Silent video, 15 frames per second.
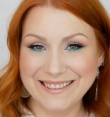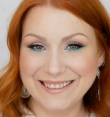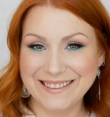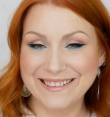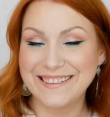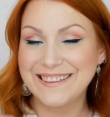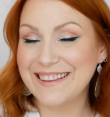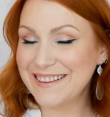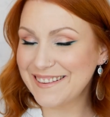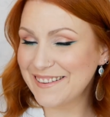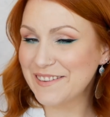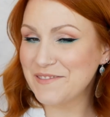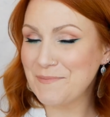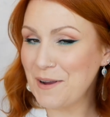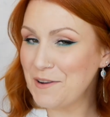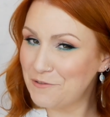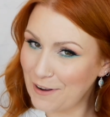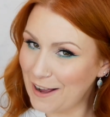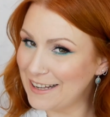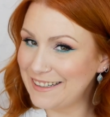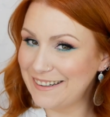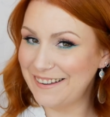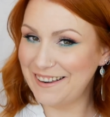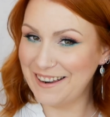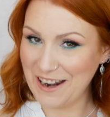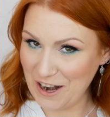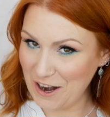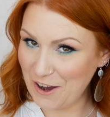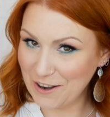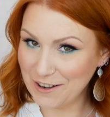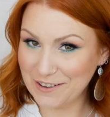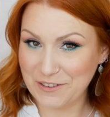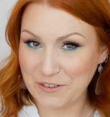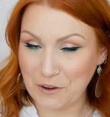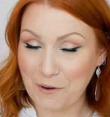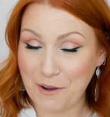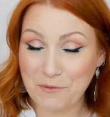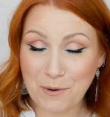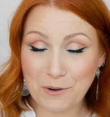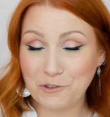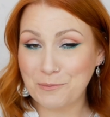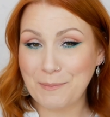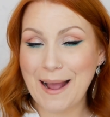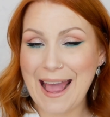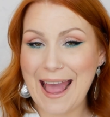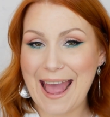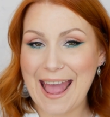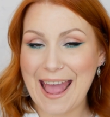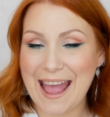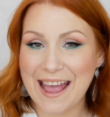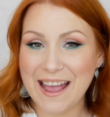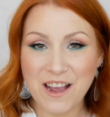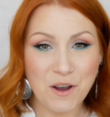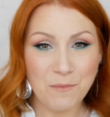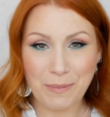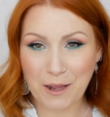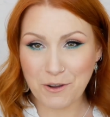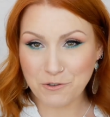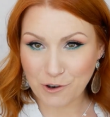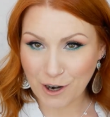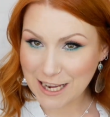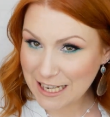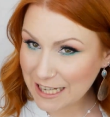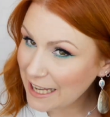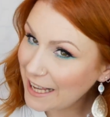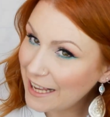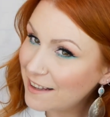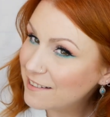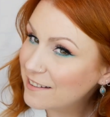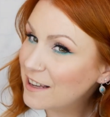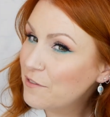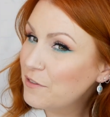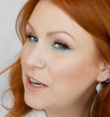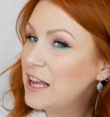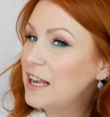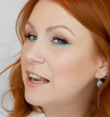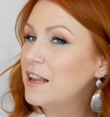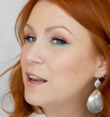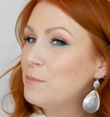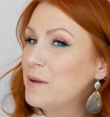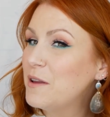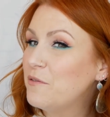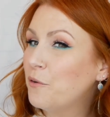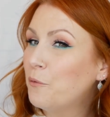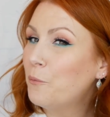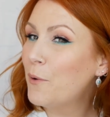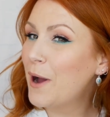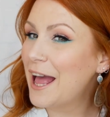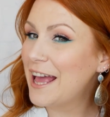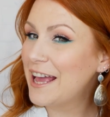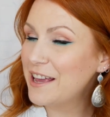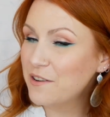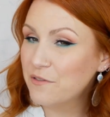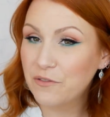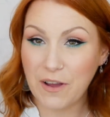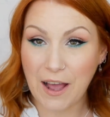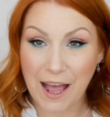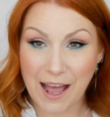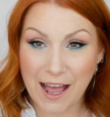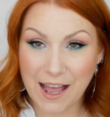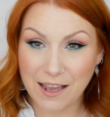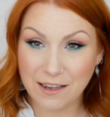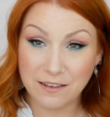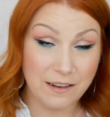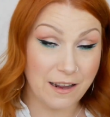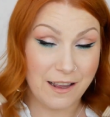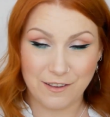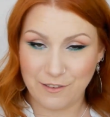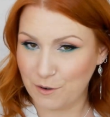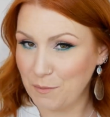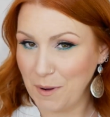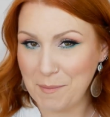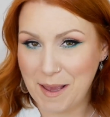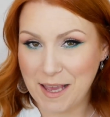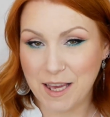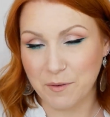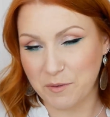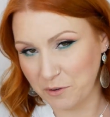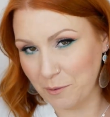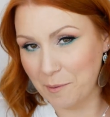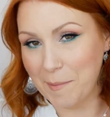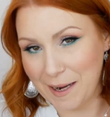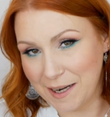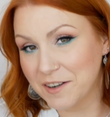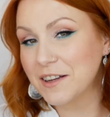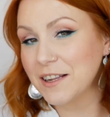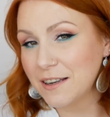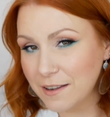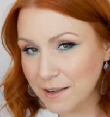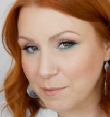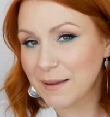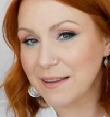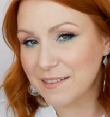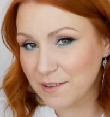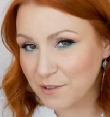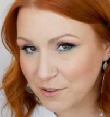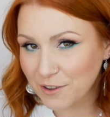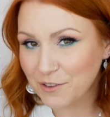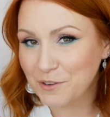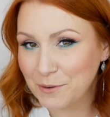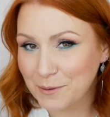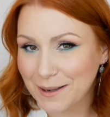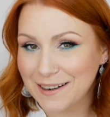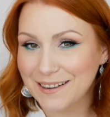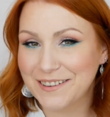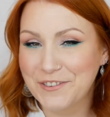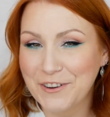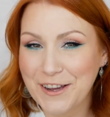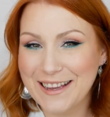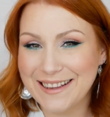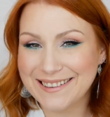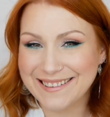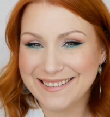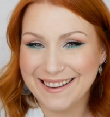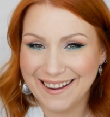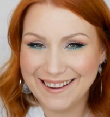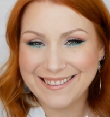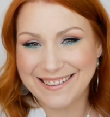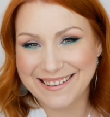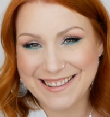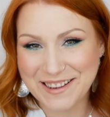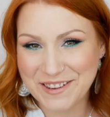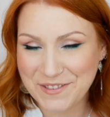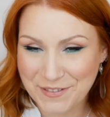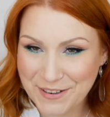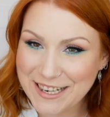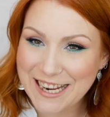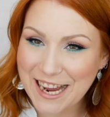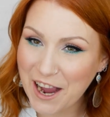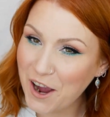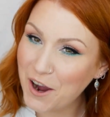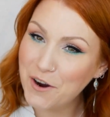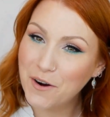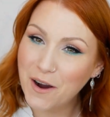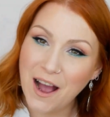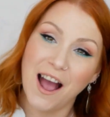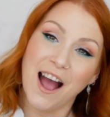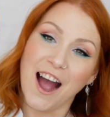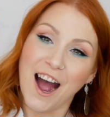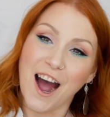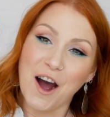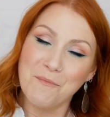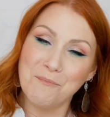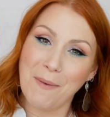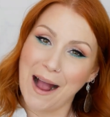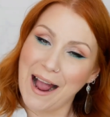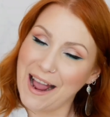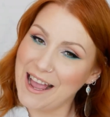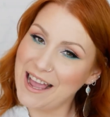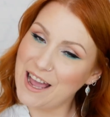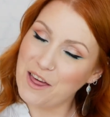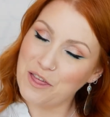So this is my final look. So I've washed my hair, blow dried it, given it a little bit of a wave, and yeah, done my makeup. So I might look a little bit different to when I first started this video. My